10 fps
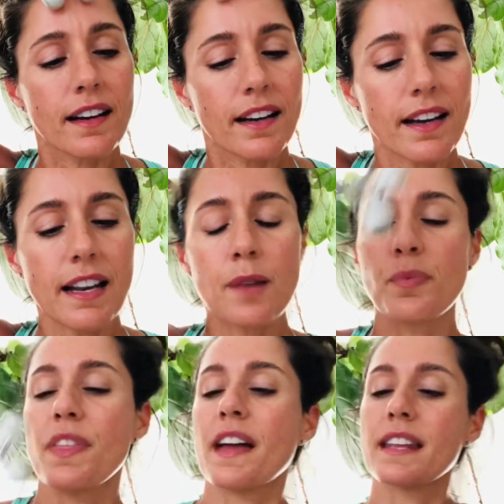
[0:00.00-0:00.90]
and help
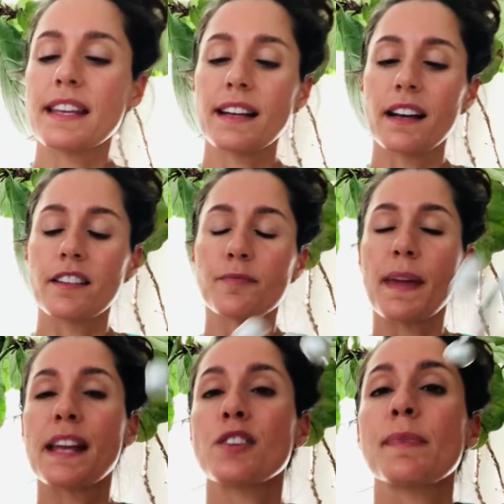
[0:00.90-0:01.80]
with any kind of
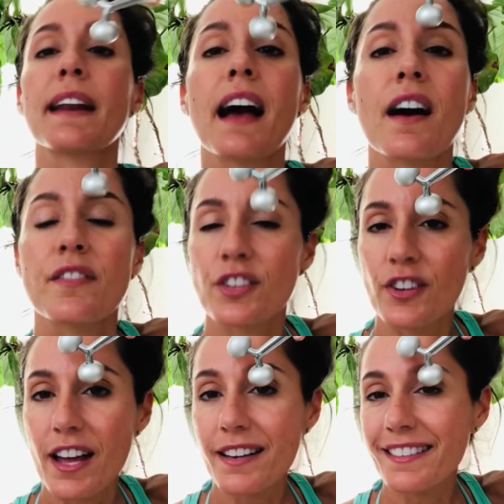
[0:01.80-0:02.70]
pain you might have in your
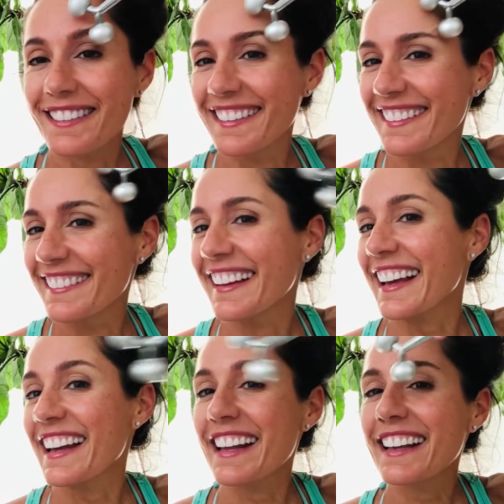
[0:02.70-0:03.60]
head, like a
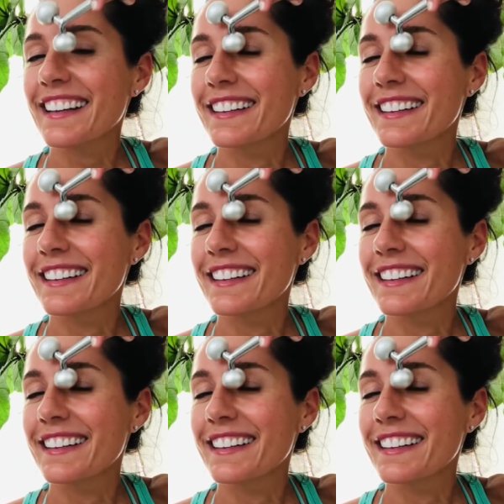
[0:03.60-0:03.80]
headache.